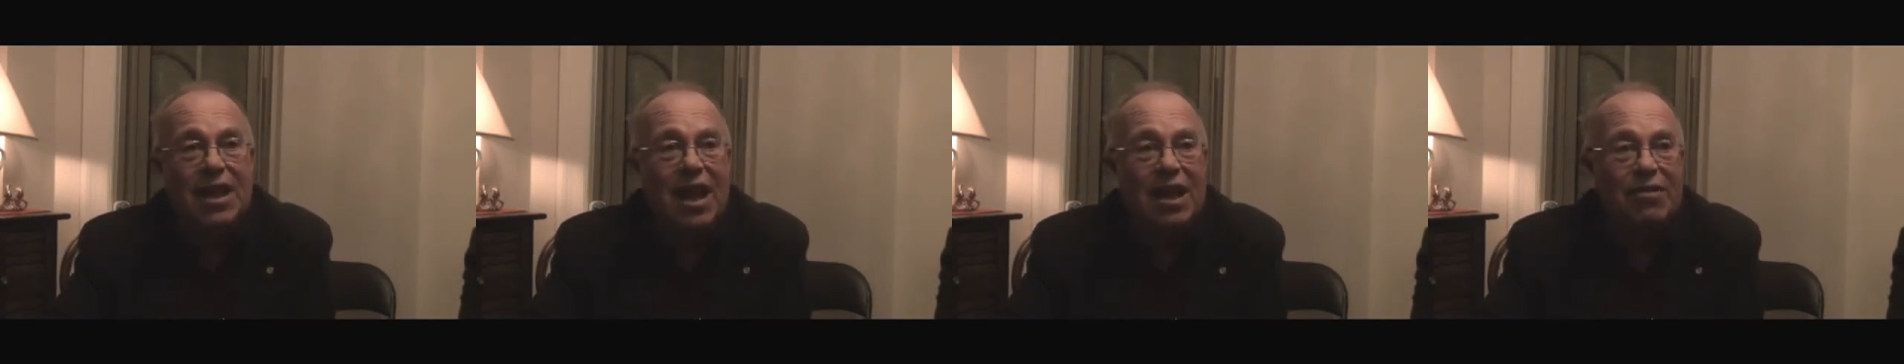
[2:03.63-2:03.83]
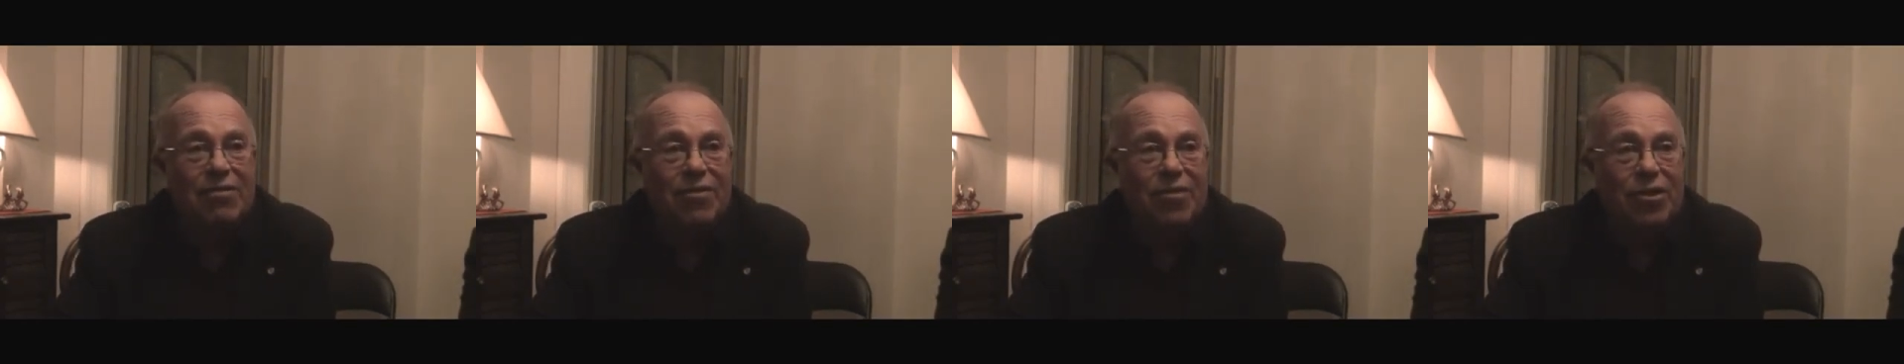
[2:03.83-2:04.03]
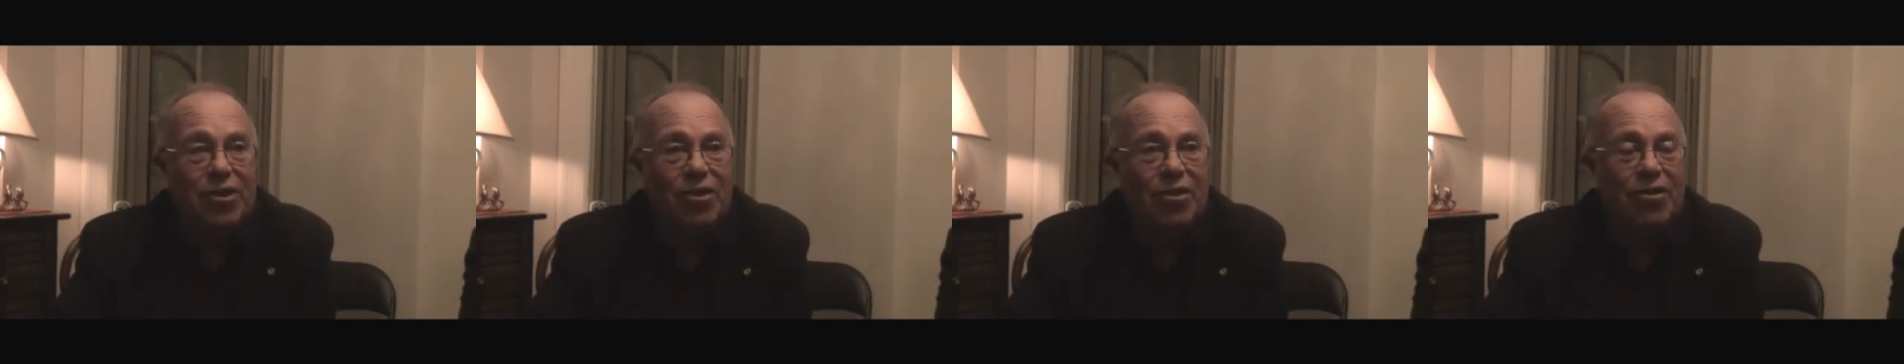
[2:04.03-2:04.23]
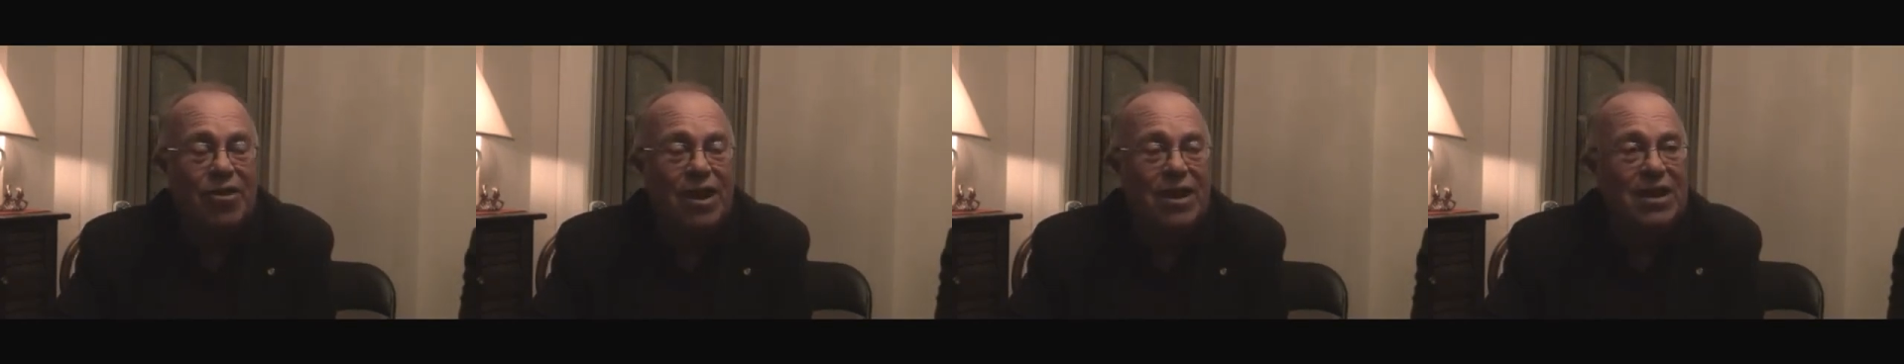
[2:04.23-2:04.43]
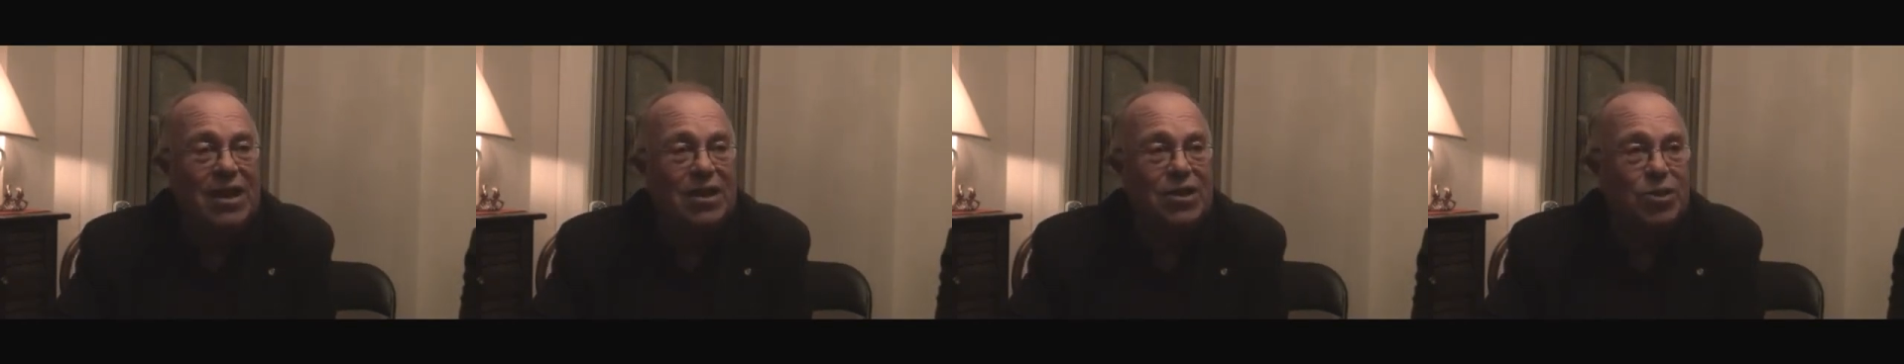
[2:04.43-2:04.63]
that for
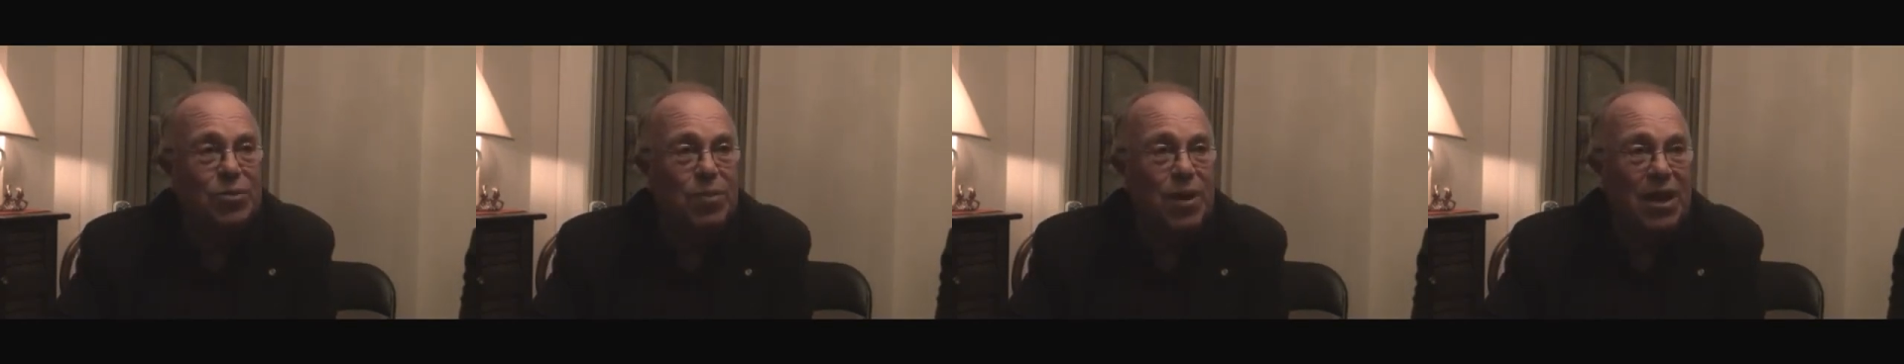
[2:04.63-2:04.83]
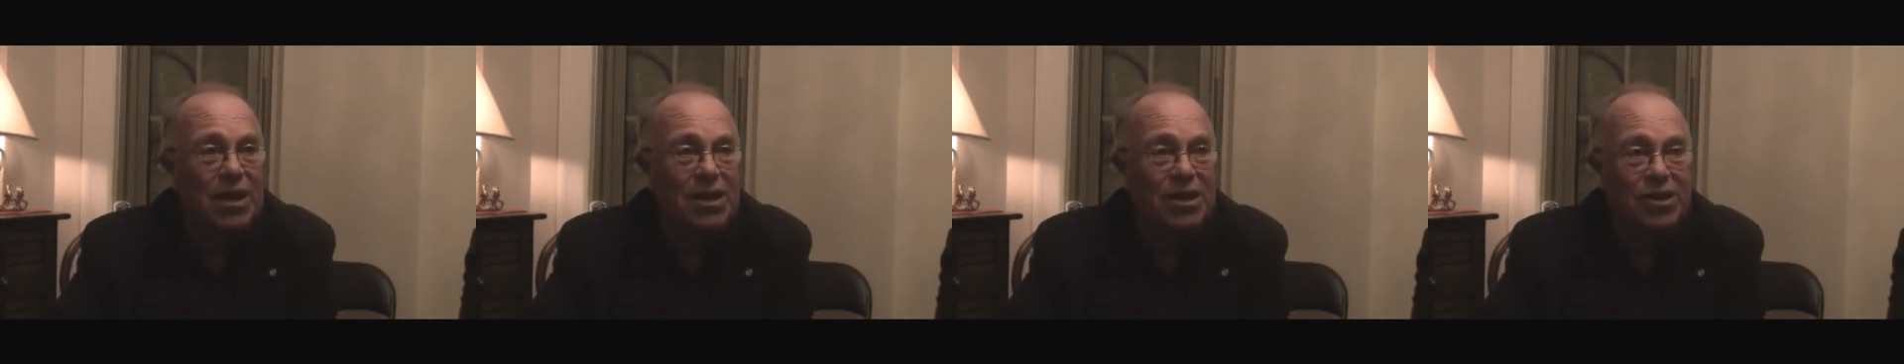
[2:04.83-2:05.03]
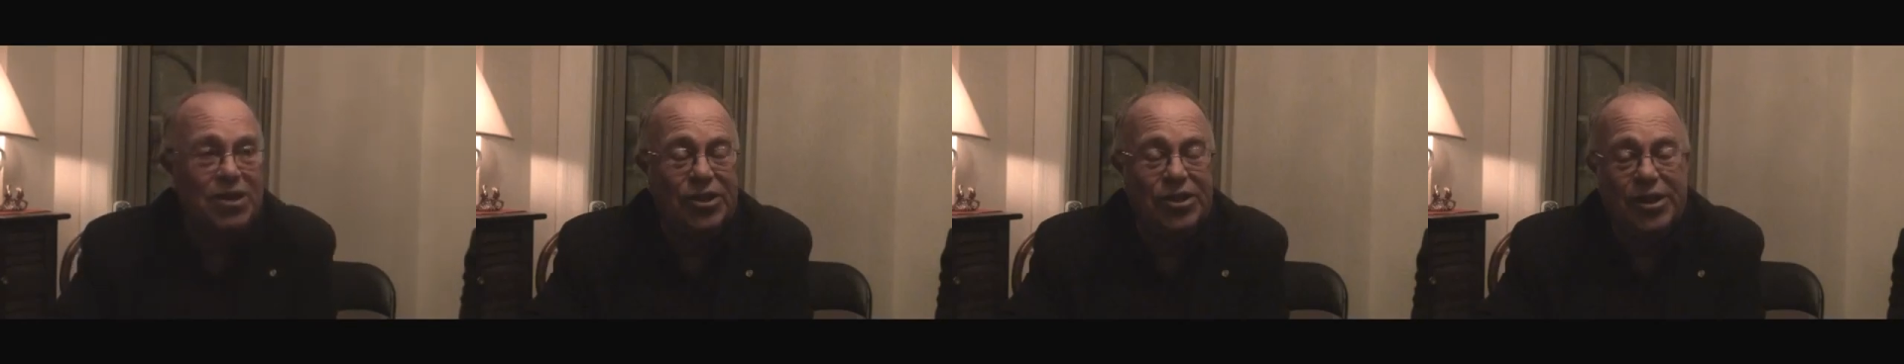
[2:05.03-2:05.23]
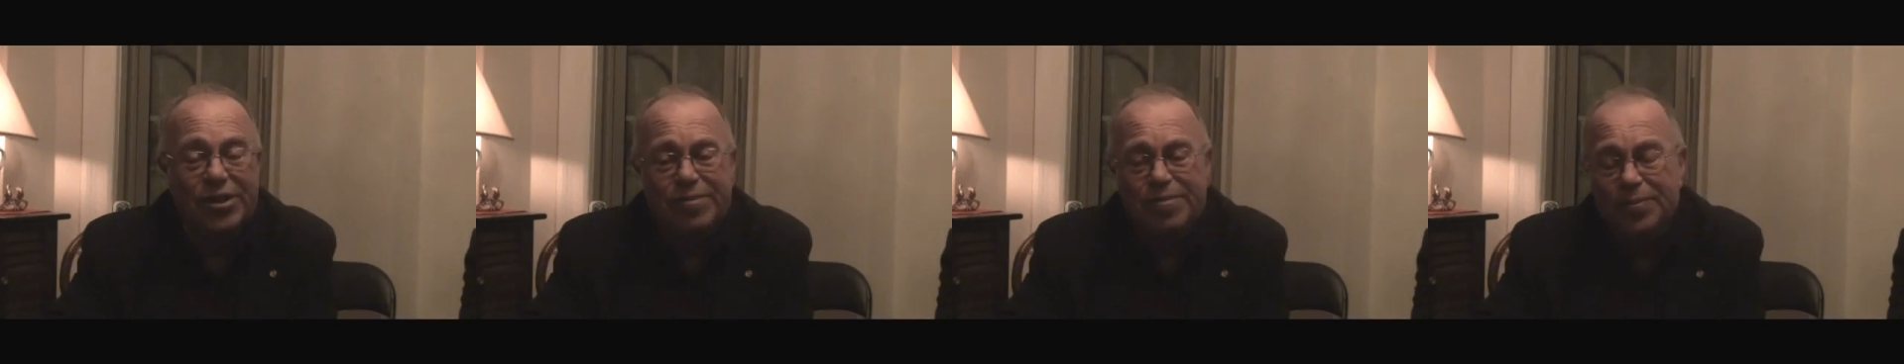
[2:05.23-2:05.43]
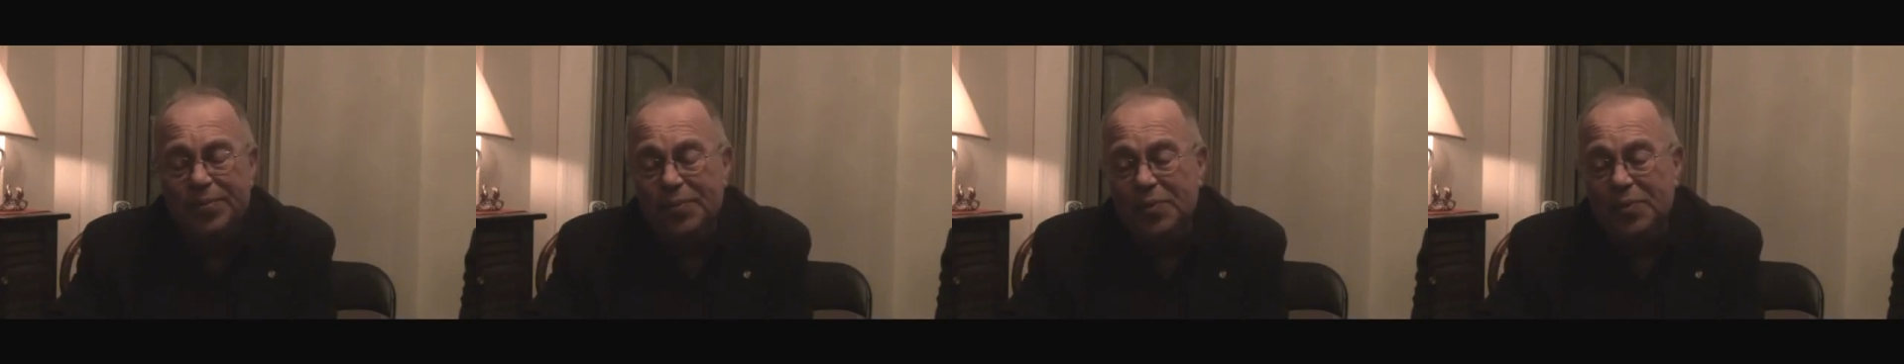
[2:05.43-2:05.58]
current expenditure,